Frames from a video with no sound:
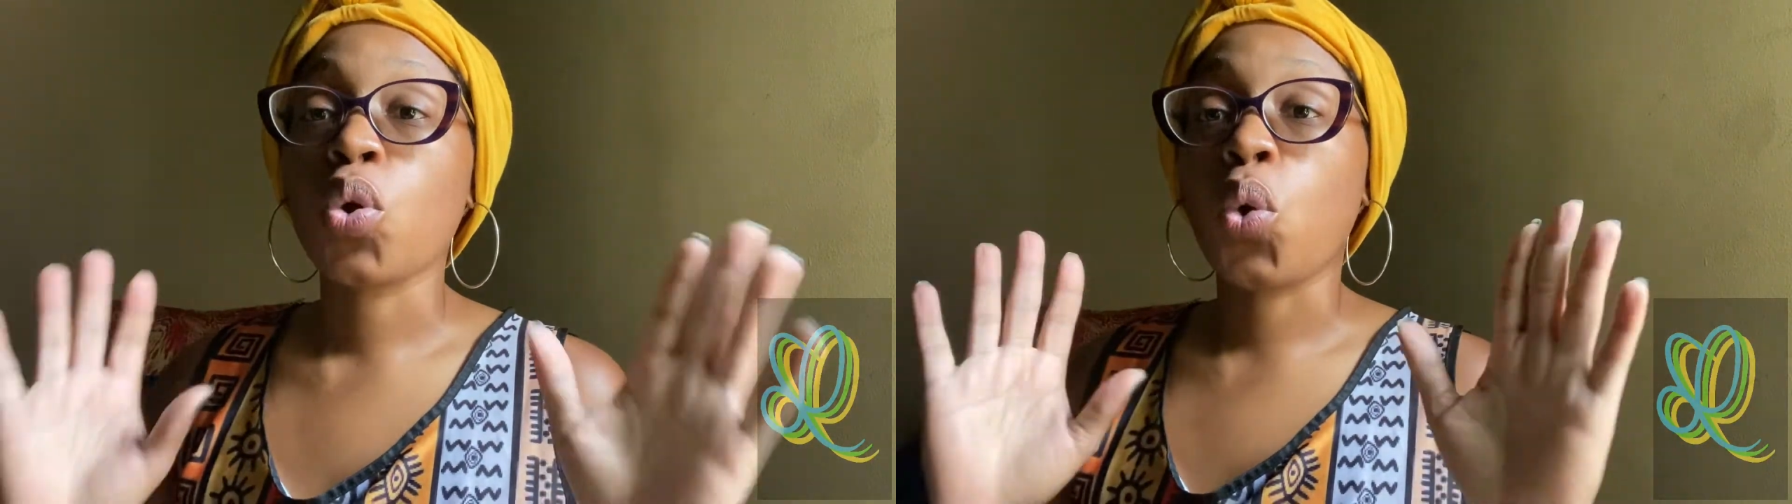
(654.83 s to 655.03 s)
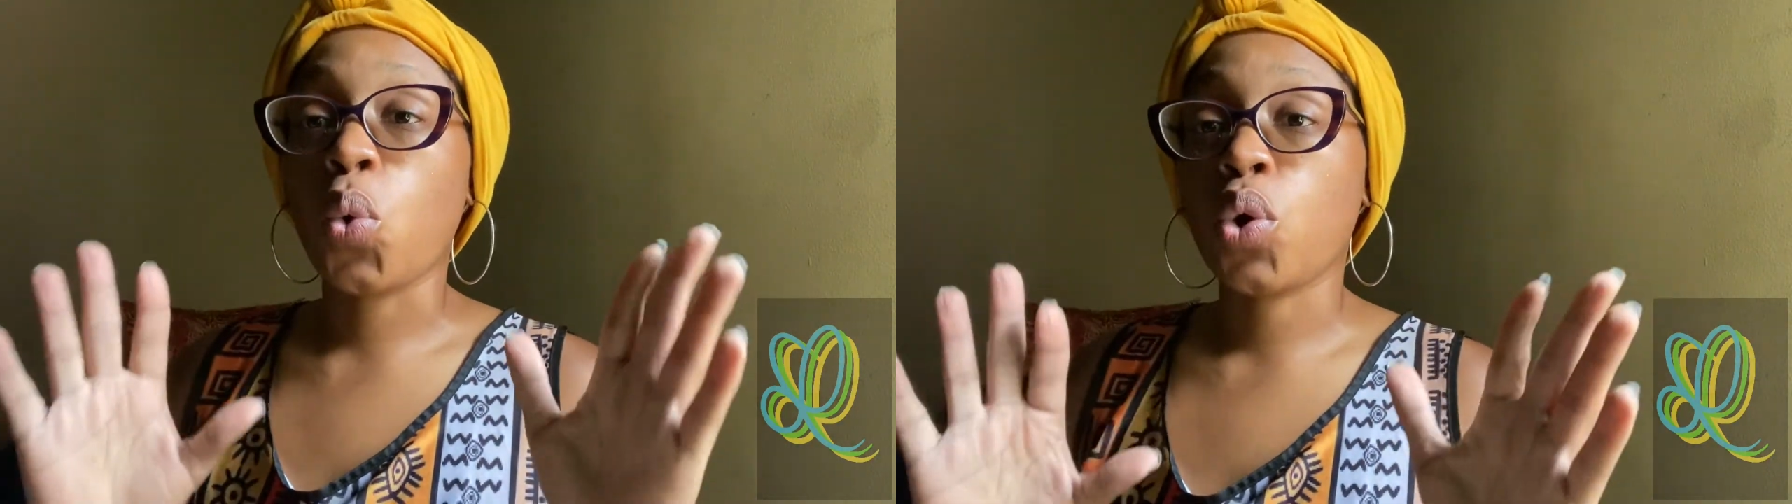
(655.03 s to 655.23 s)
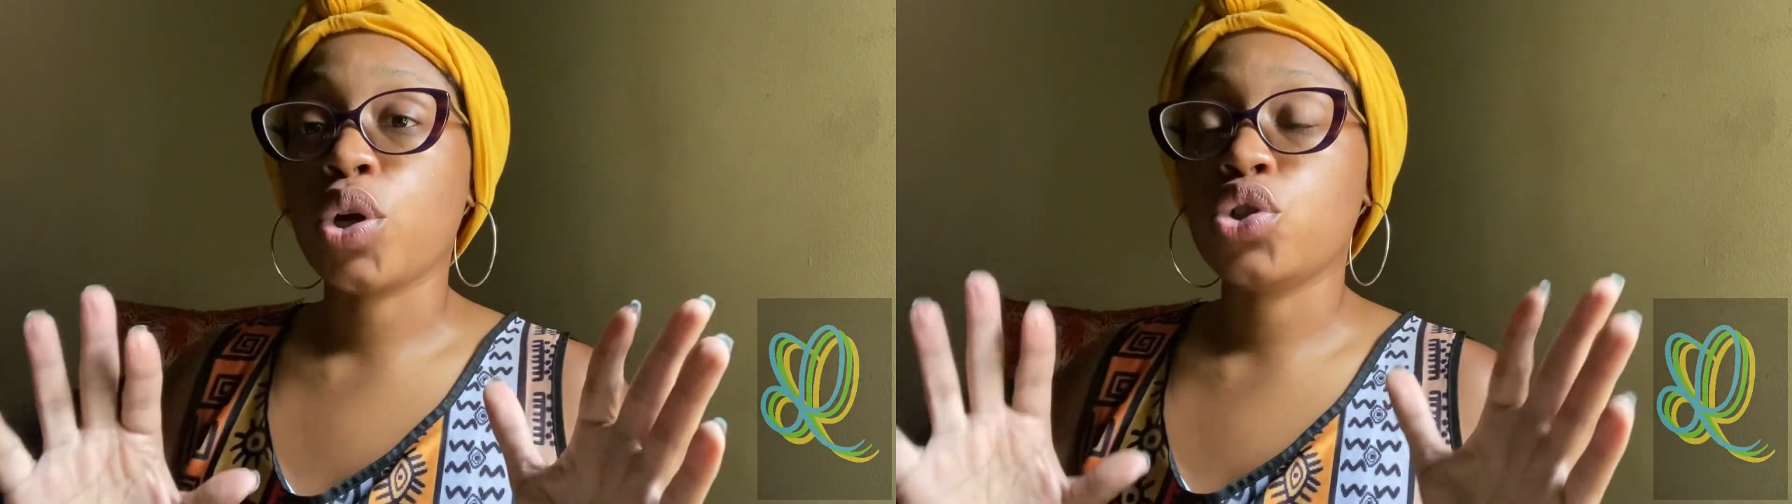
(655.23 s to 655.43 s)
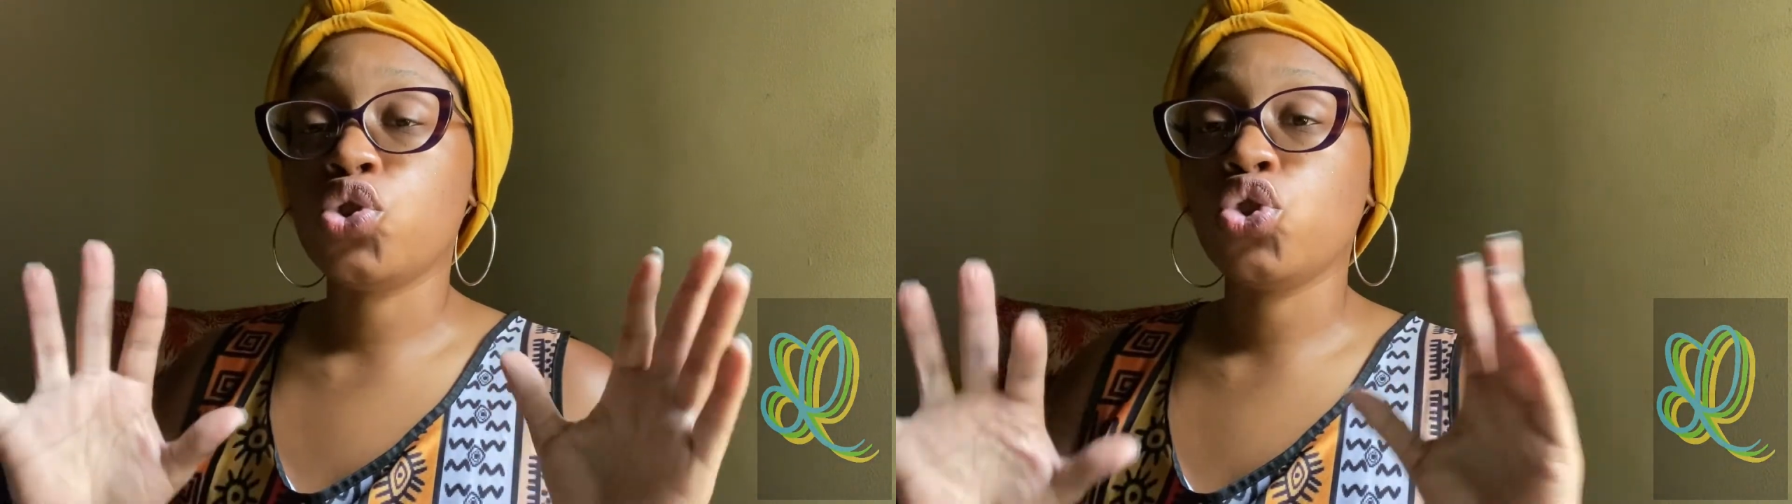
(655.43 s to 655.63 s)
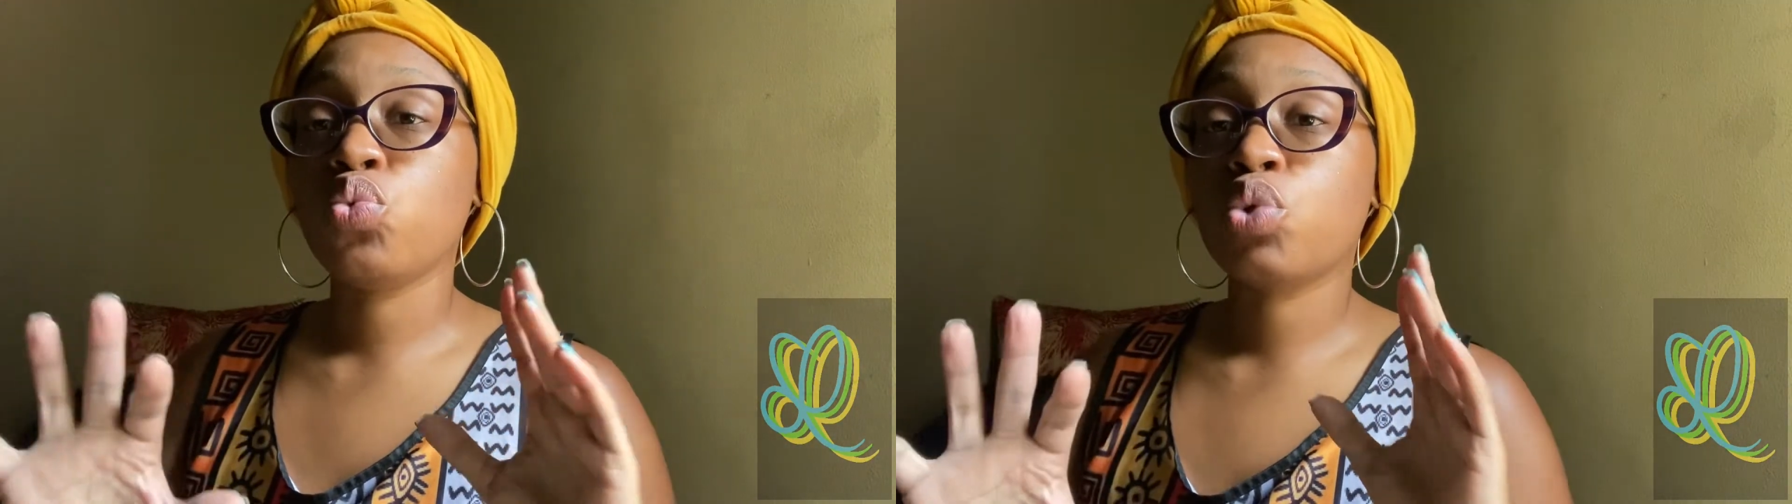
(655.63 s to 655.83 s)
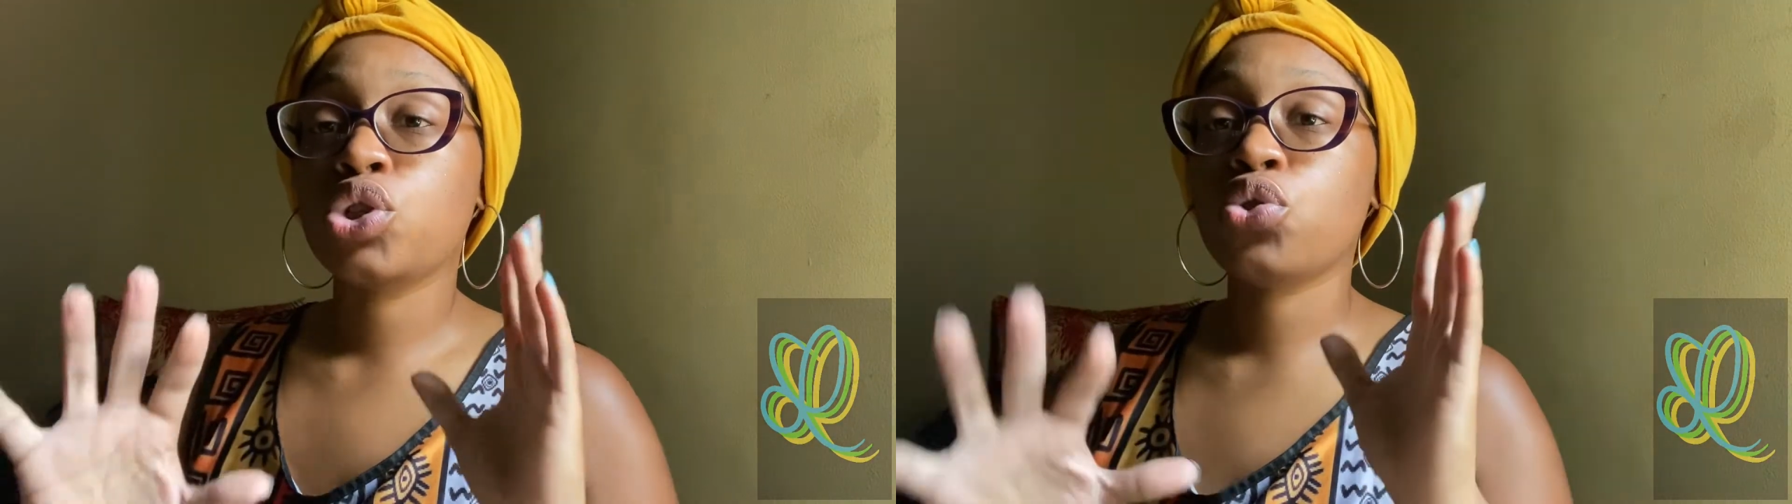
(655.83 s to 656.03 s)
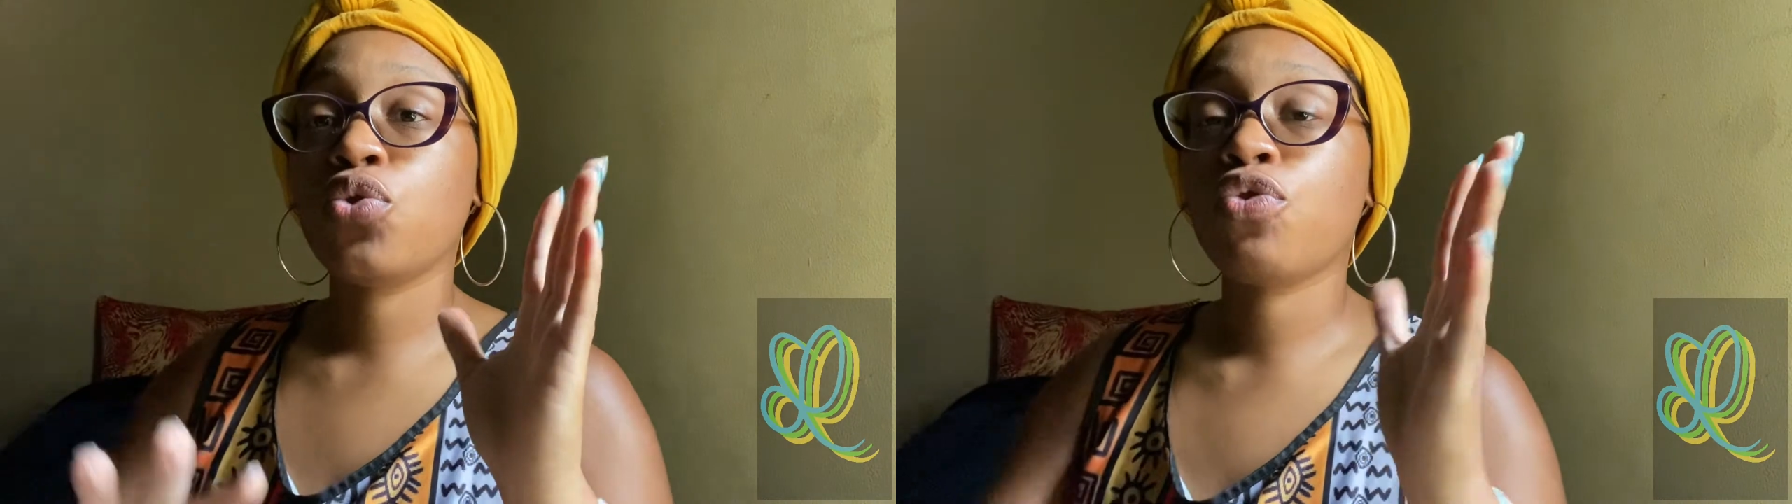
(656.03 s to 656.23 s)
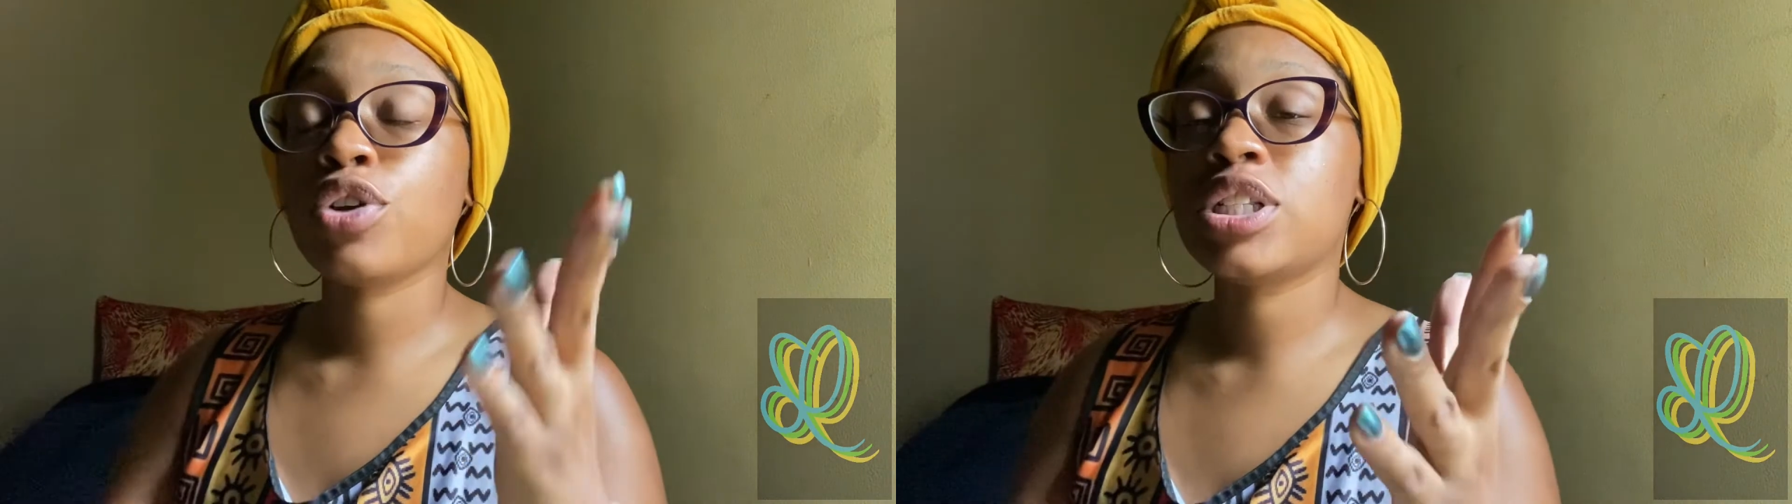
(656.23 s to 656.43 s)
Or do you want to
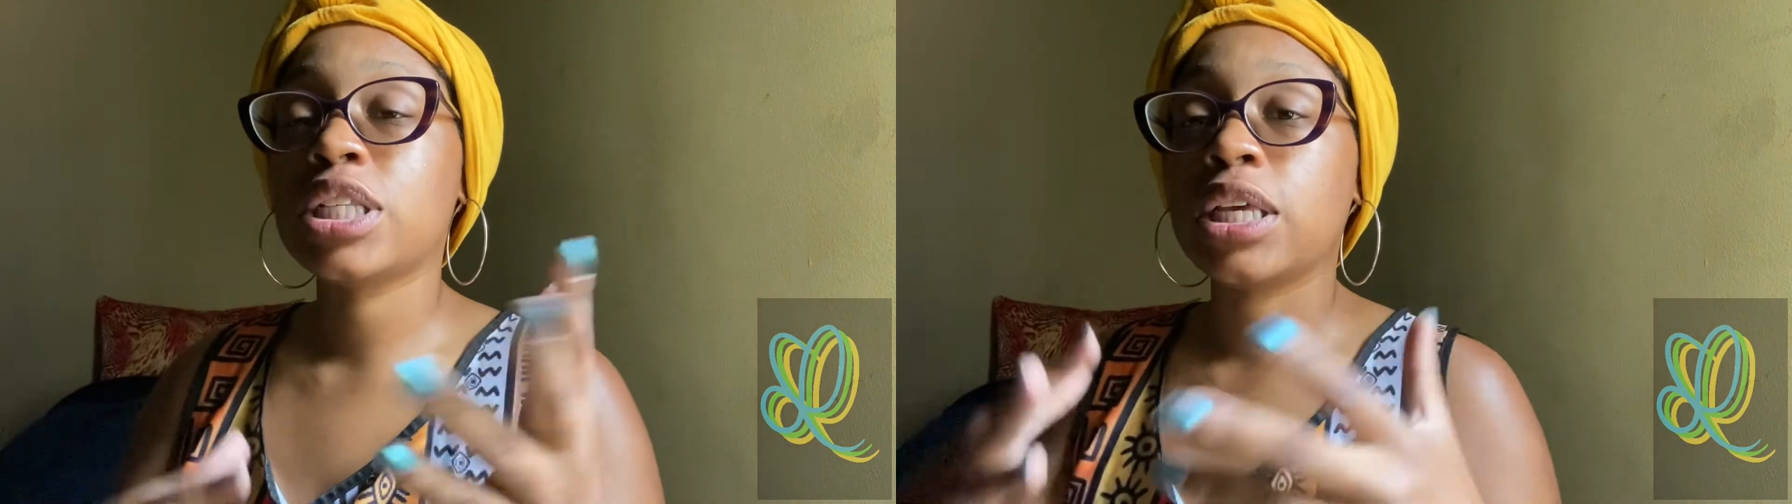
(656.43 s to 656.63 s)
first